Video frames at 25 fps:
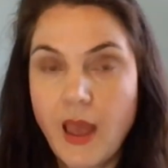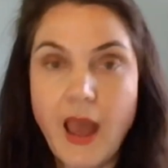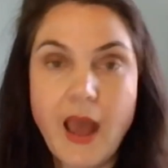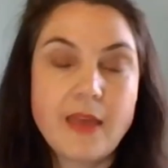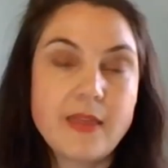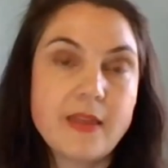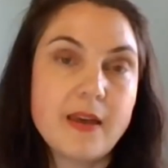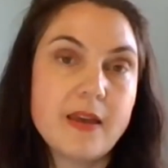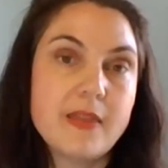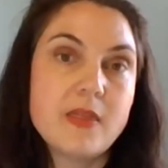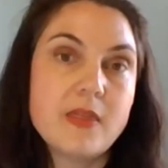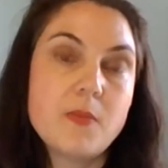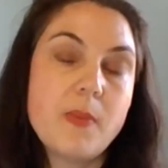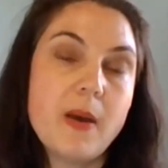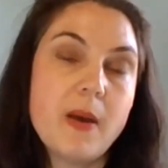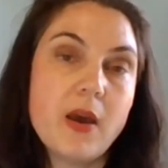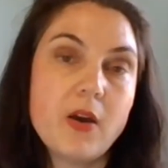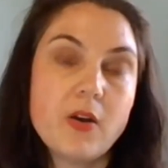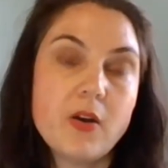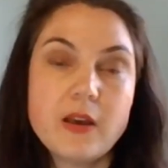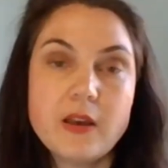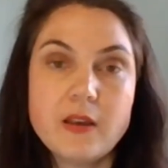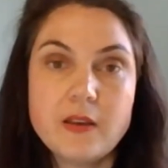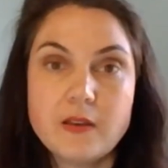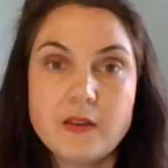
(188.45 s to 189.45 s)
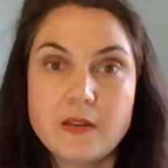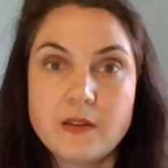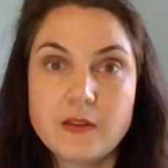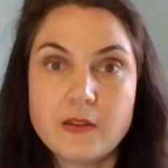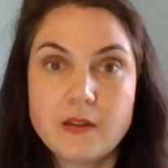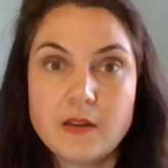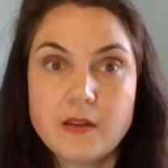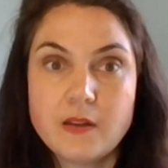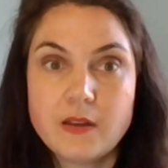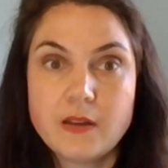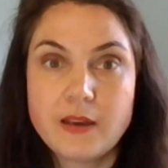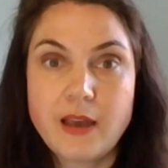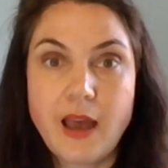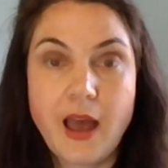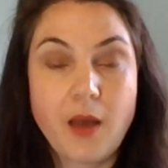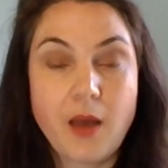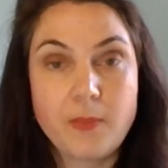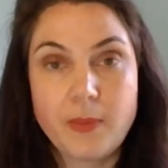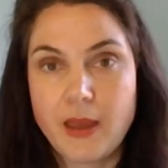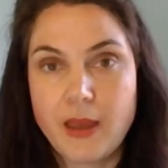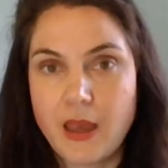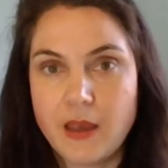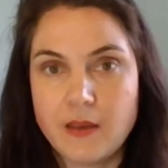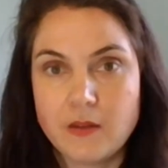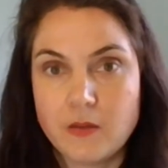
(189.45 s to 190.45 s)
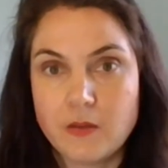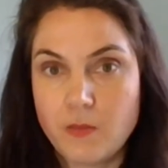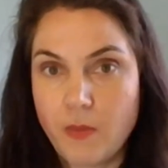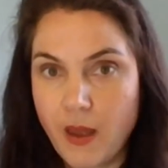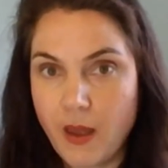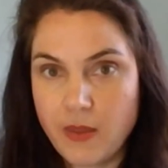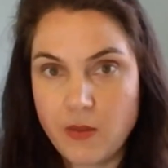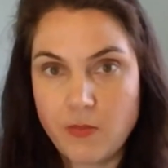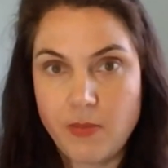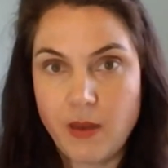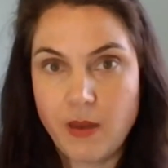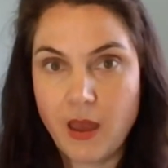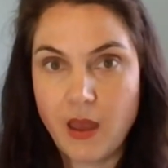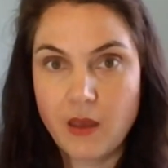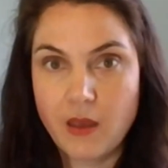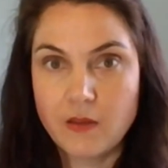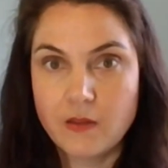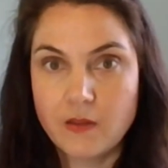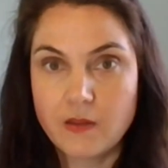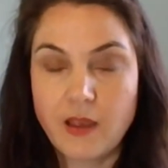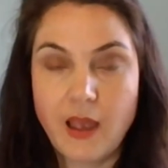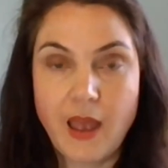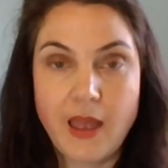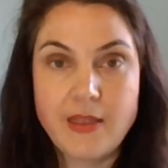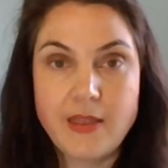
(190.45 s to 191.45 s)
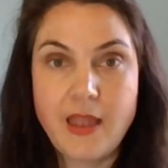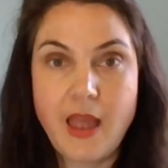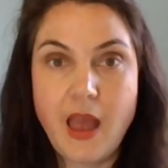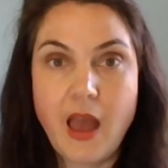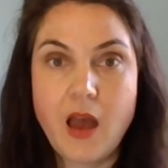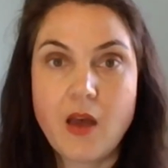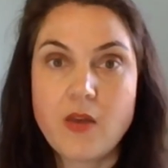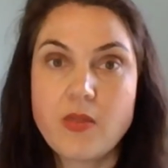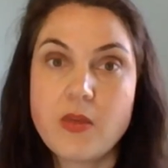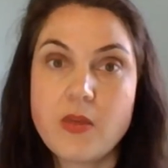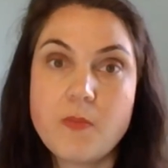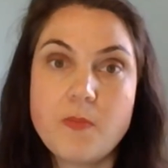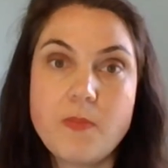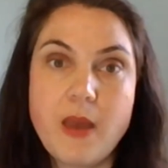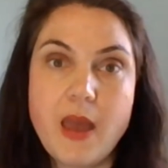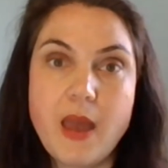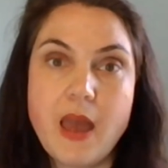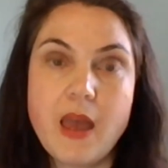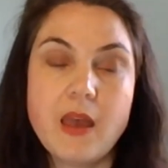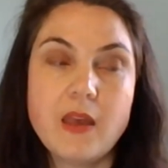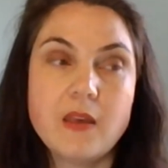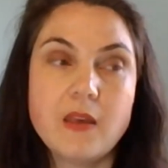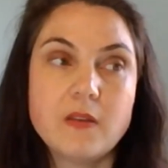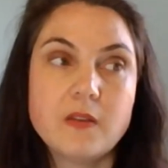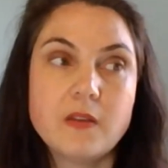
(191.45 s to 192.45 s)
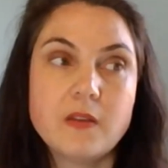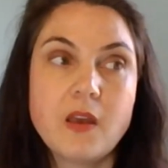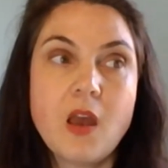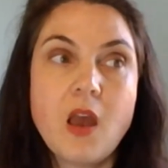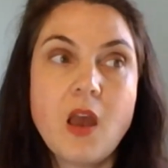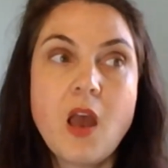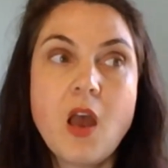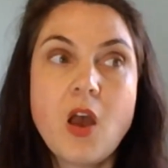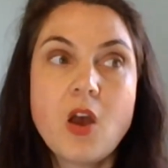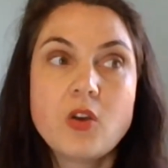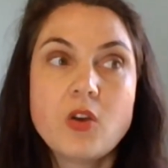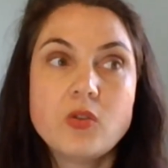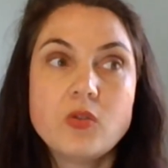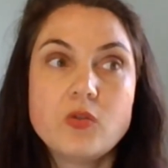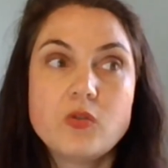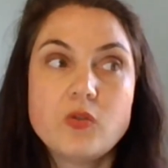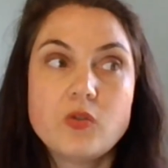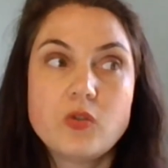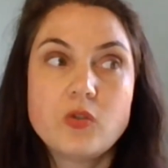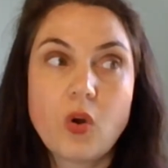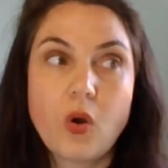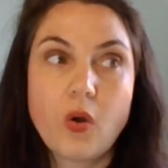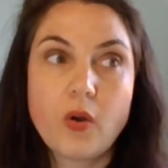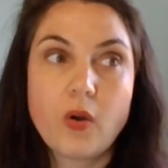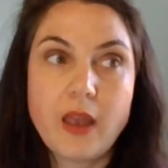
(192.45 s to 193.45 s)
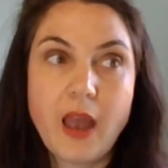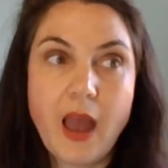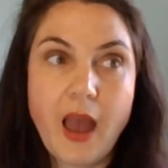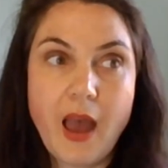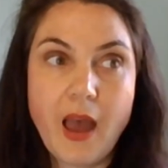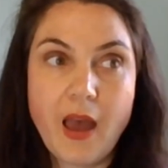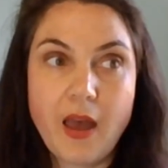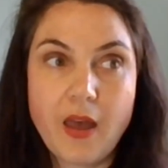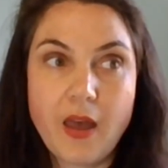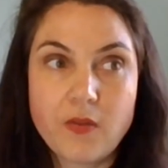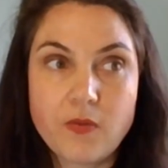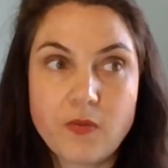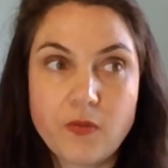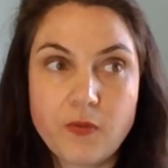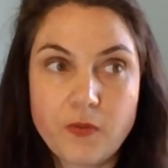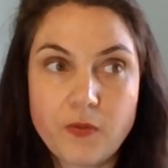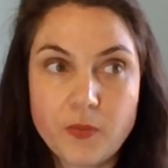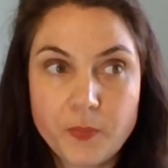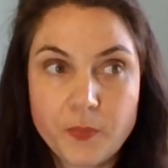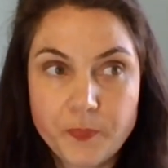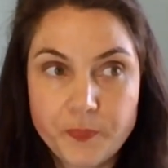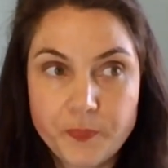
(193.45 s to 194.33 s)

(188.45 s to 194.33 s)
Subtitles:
And then the berries can't be eaten by the bears. And now the bears don't have